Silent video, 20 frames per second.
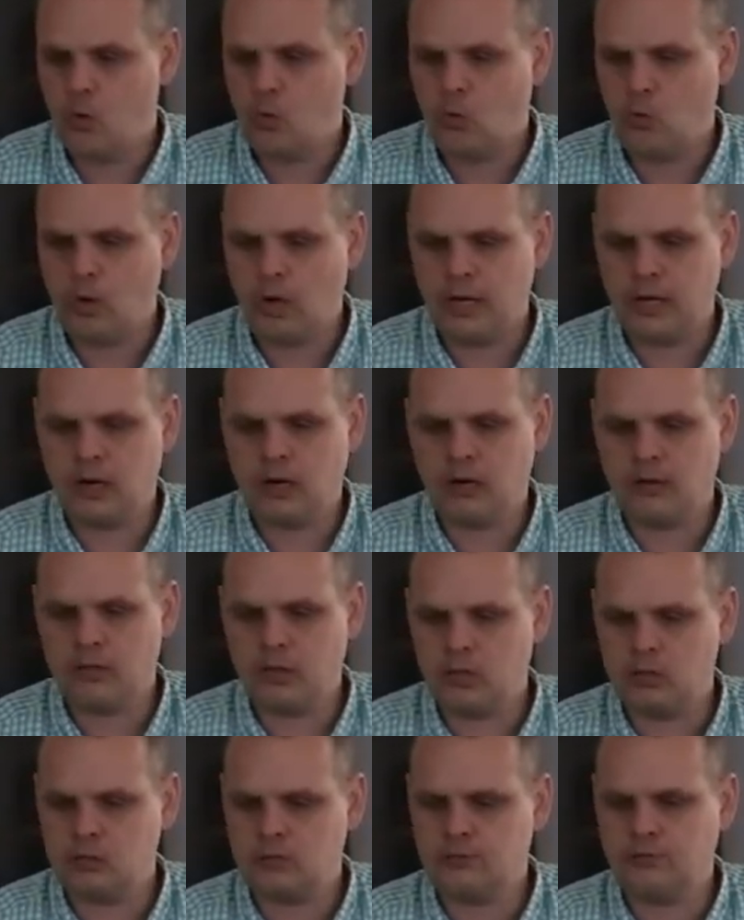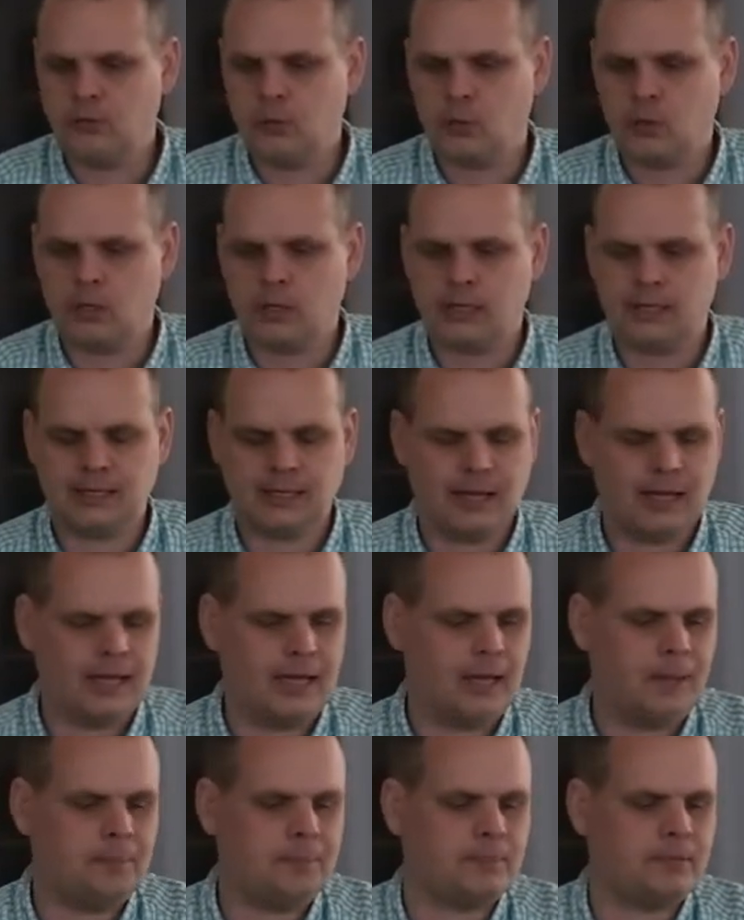What are those 4
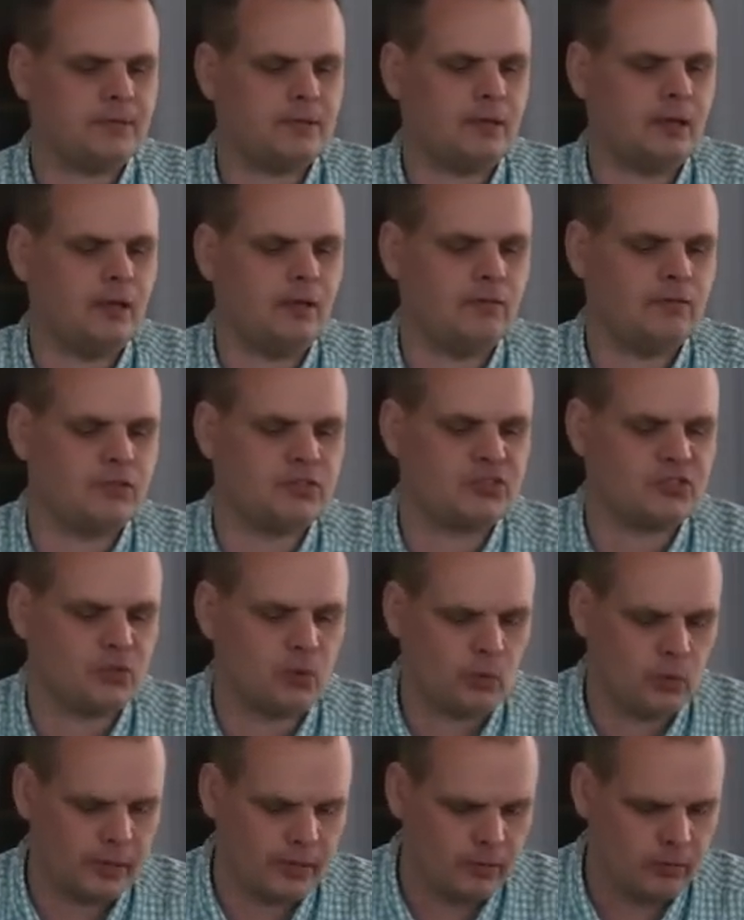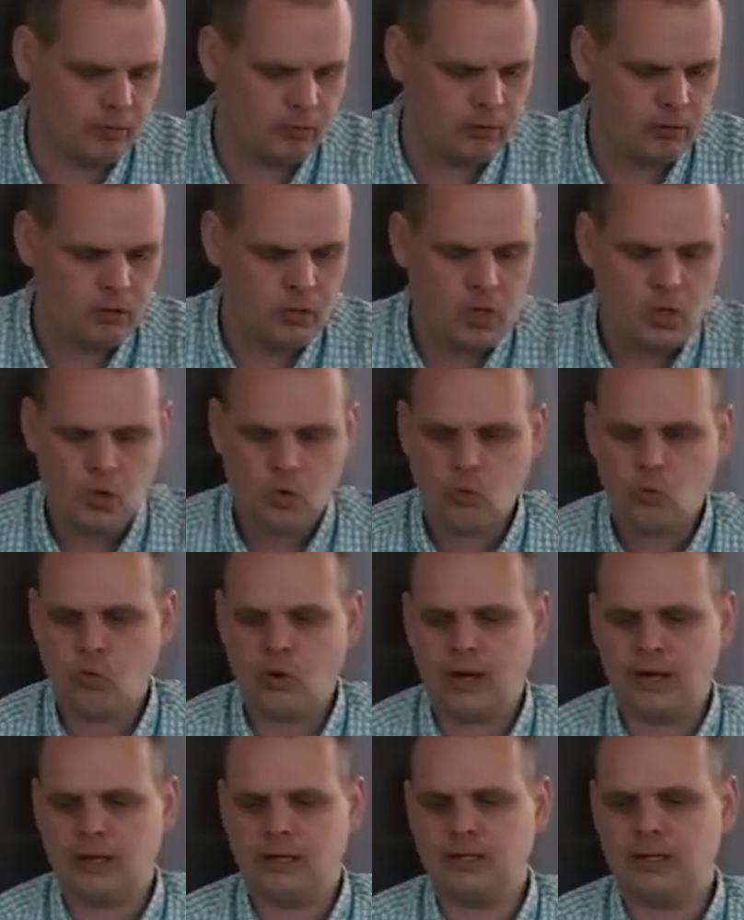types of soil?
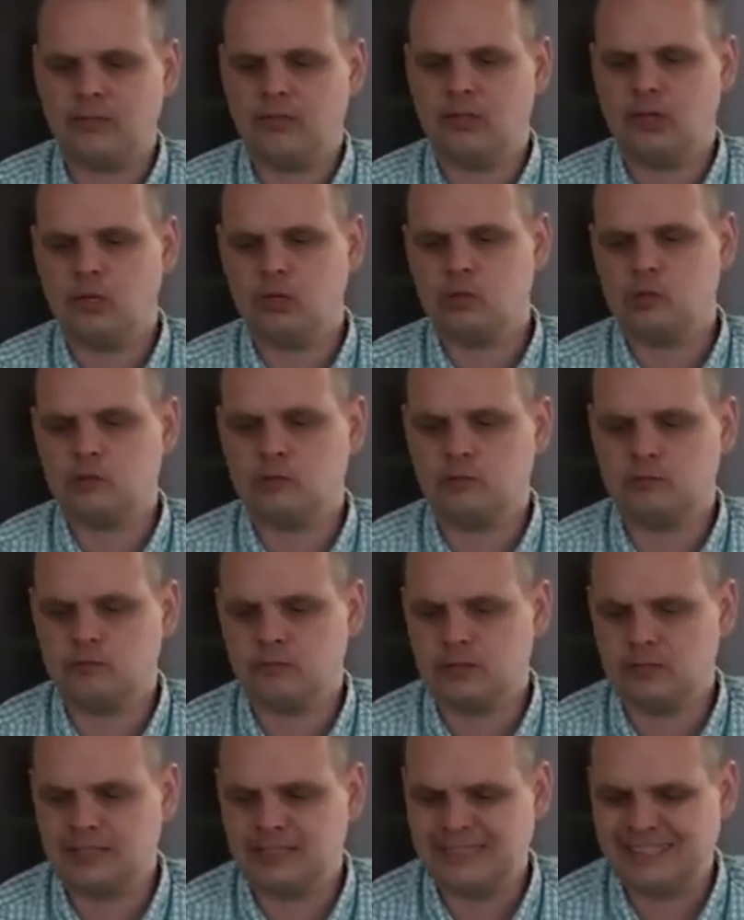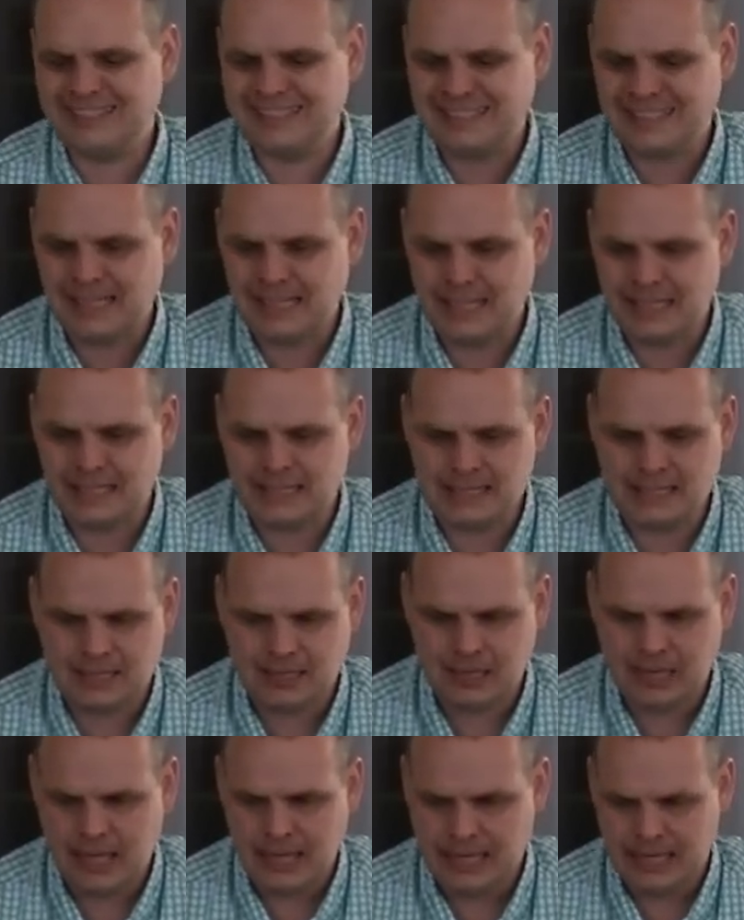Where did those seeds
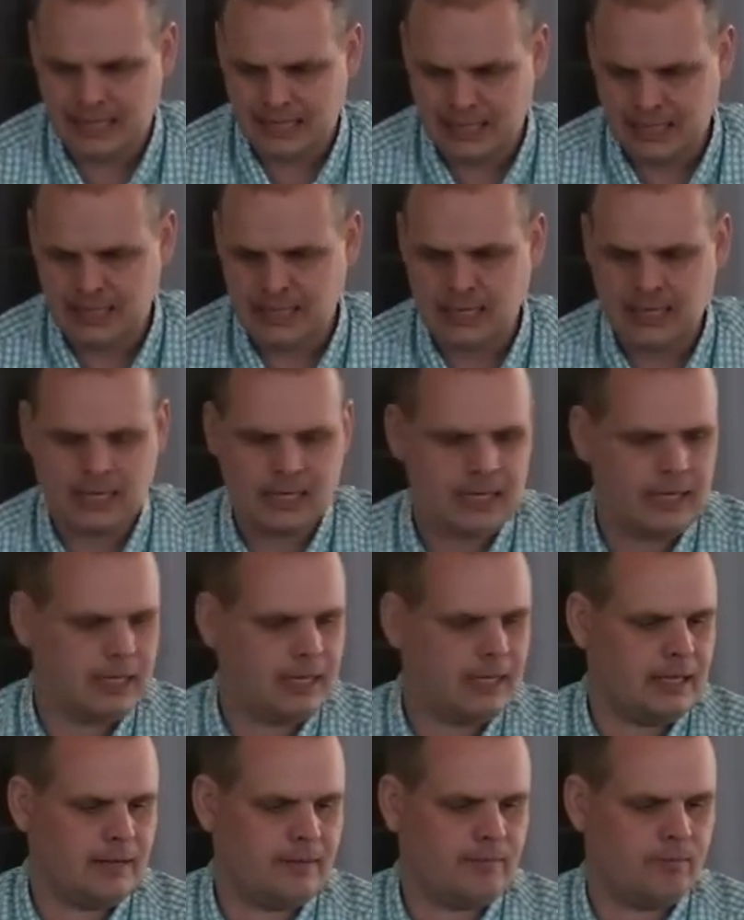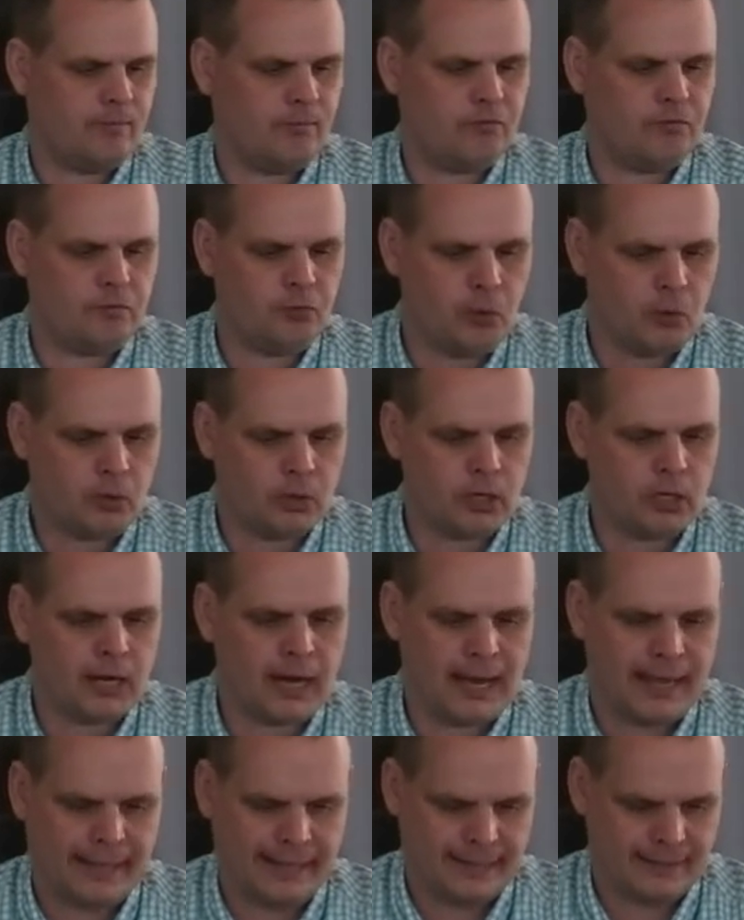land? 4
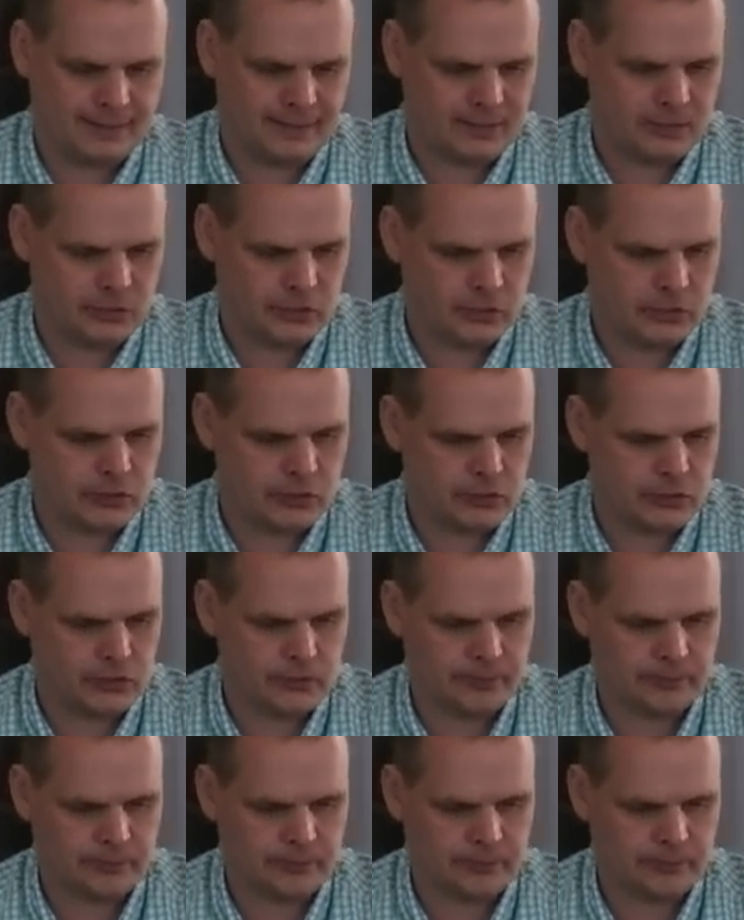answers.